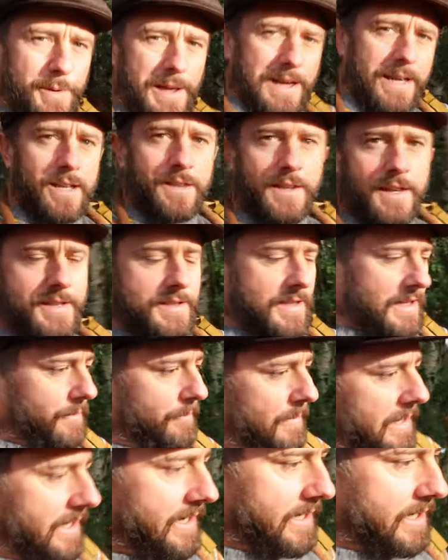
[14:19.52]
back at this and I'm
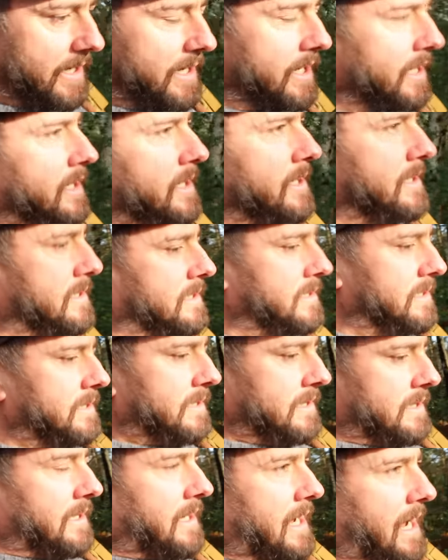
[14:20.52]
like,
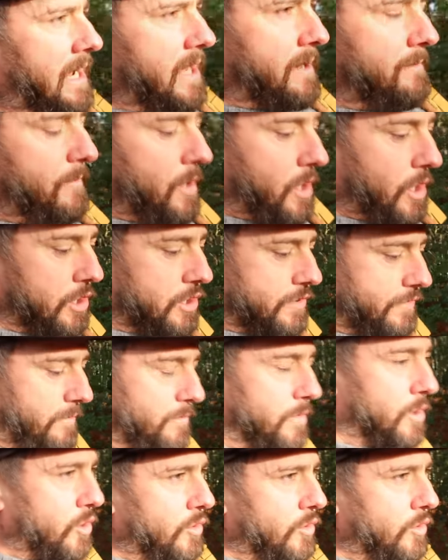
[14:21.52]
I emerge from the